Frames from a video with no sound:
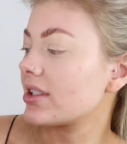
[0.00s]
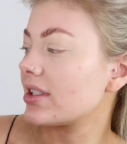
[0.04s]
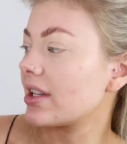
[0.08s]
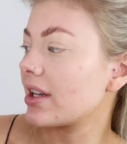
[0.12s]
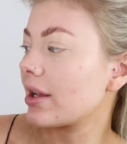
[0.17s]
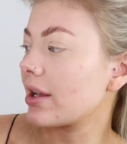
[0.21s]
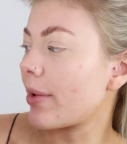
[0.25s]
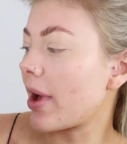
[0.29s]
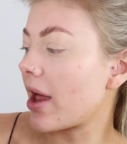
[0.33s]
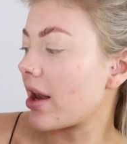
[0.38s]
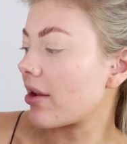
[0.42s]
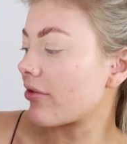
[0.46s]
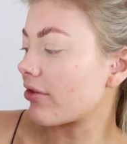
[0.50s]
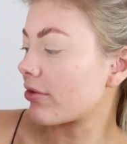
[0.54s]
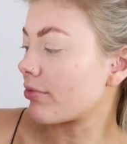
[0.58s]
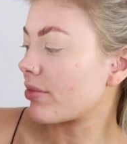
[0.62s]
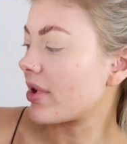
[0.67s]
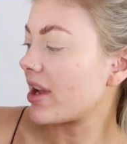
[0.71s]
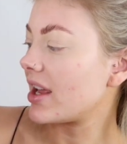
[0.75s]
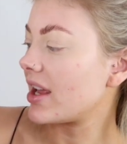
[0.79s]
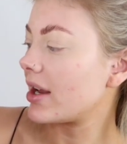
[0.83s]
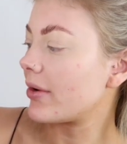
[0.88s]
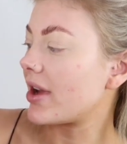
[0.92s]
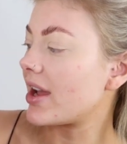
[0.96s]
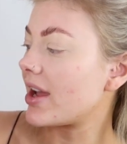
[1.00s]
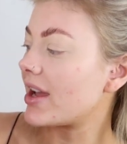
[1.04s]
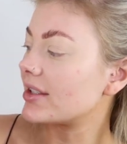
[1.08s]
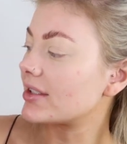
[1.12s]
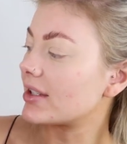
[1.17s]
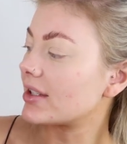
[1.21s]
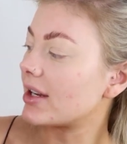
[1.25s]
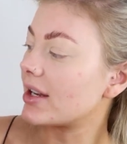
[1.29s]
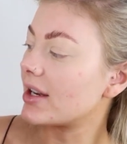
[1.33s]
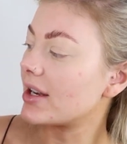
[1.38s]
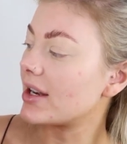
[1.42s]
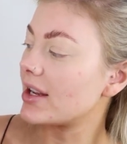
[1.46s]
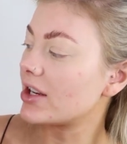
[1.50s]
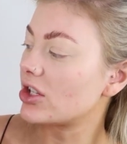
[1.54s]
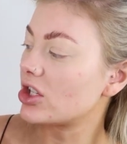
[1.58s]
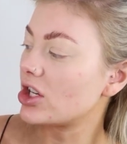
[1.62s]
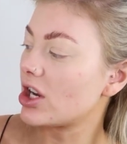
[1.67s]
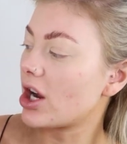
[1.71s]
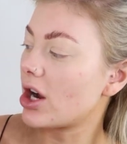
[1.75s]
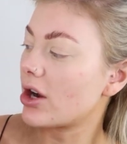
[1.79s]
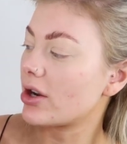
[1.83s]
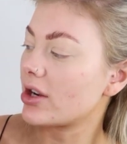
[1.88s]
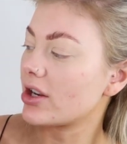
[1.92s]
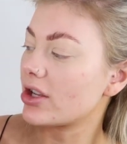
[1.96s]
Sinner palette from P. Louise, and I
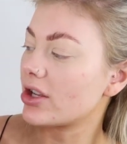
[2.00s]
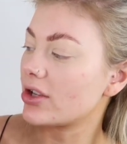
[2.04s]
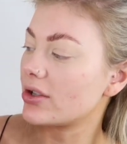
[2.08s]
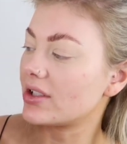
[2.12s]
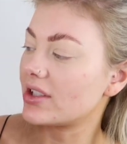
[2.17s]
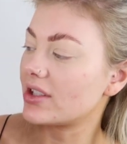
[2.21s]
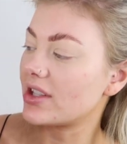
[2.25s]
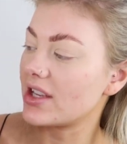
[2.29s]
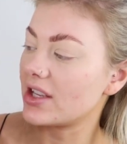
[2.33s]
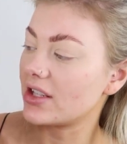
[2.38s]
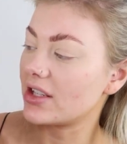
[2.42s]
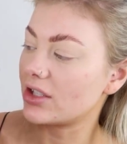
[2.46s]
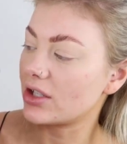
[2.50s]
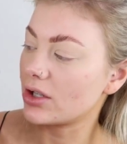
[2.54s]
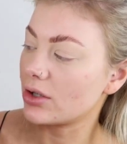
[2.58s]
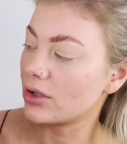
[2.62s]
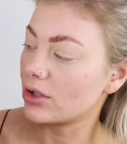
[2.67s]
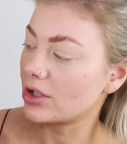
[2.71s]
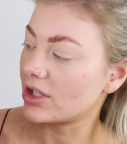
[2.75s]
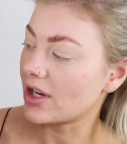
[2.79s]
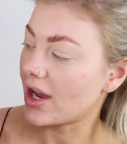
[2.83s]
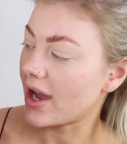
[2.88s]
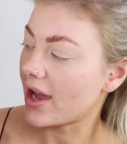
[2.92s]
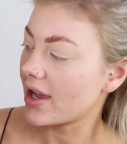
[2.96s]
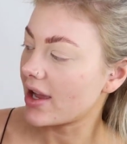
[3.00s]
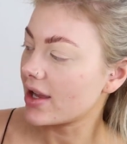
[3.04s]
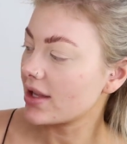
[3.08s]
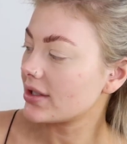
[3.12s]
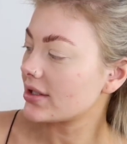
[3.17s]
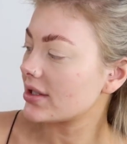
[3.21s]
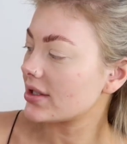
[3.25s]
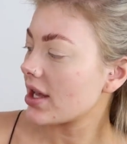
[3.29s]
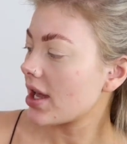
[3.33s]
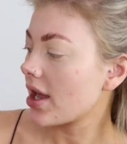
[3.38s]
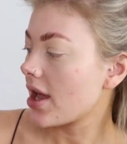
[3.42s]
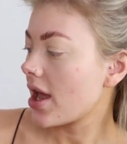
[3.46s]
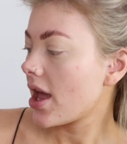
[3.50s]
literally only use these two shades.